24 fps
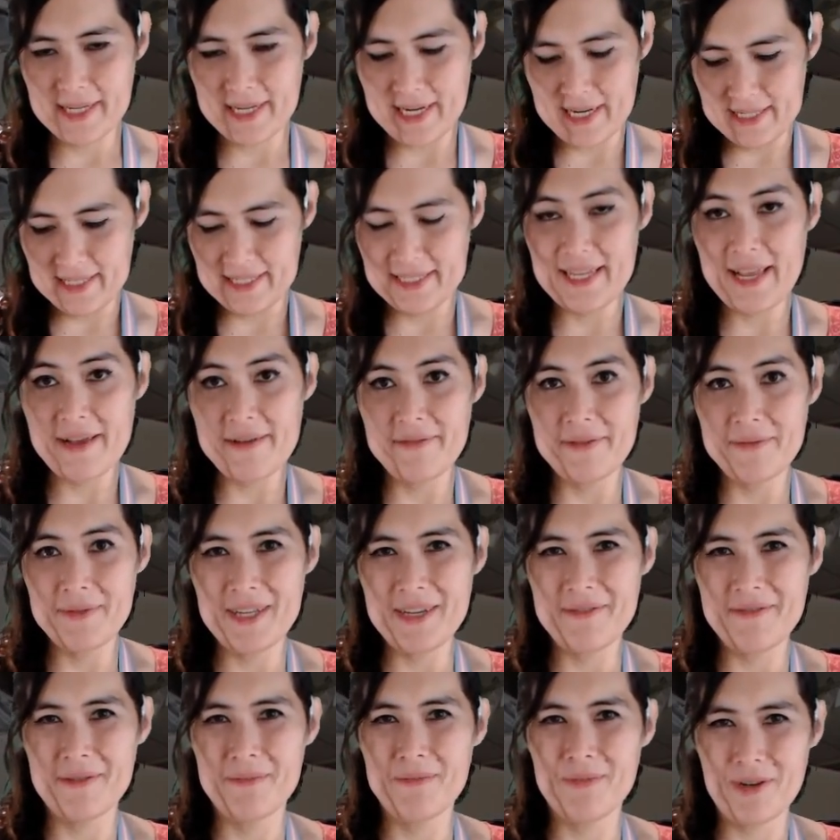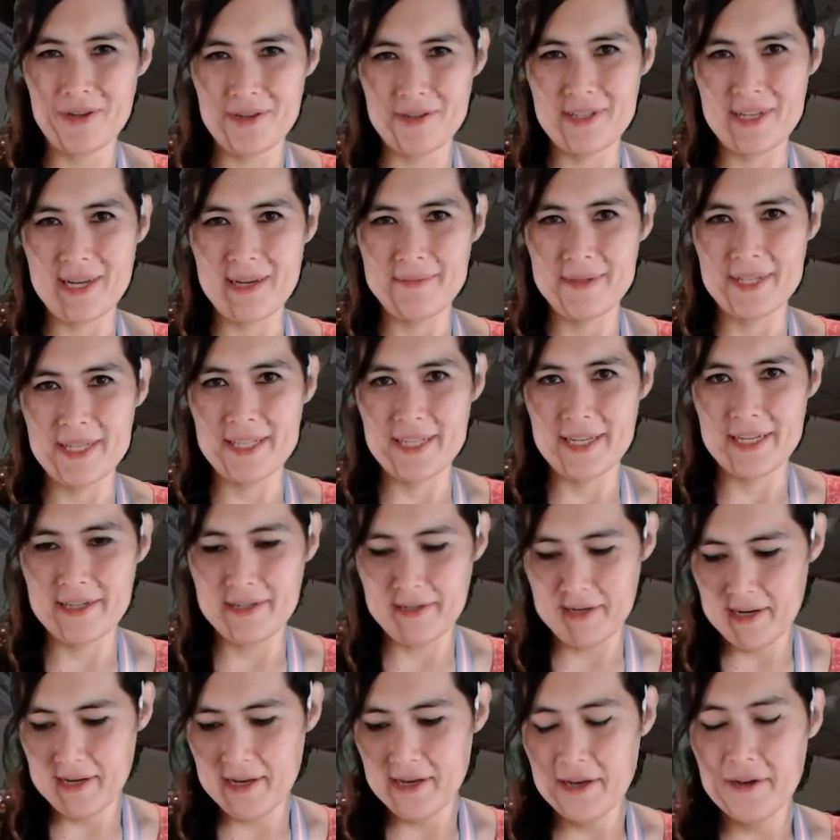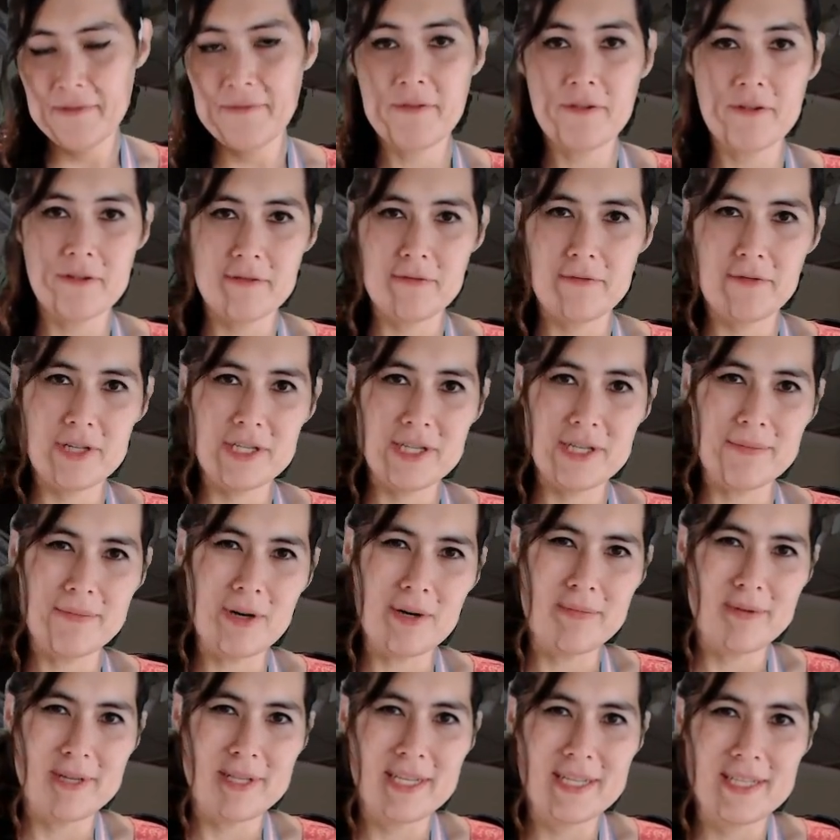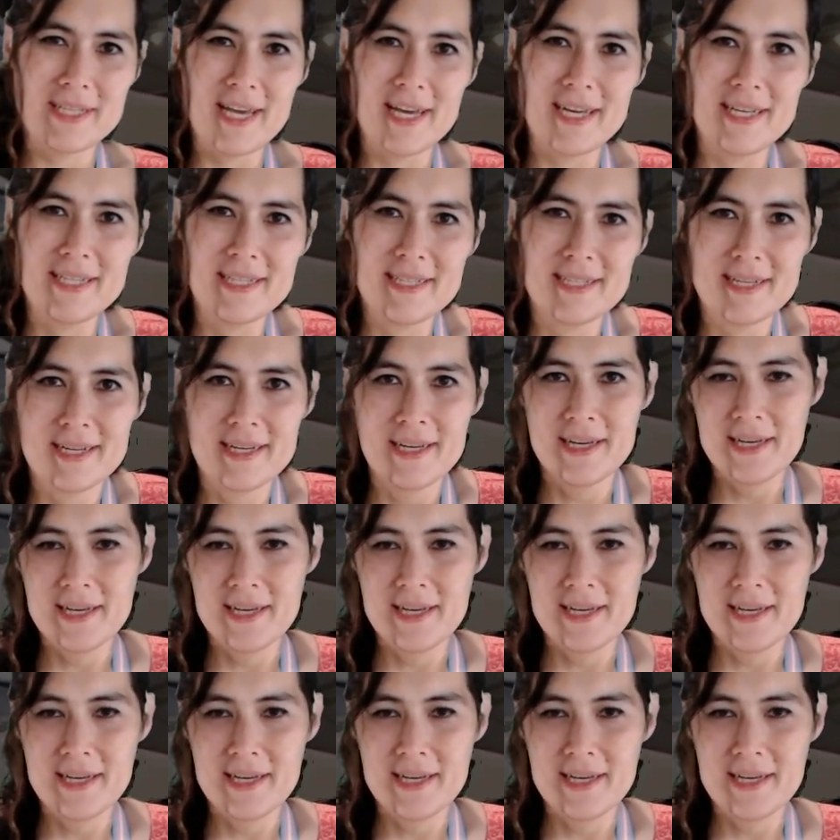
I got 7 different prototypes in here, 4 of which I'm hoping to test,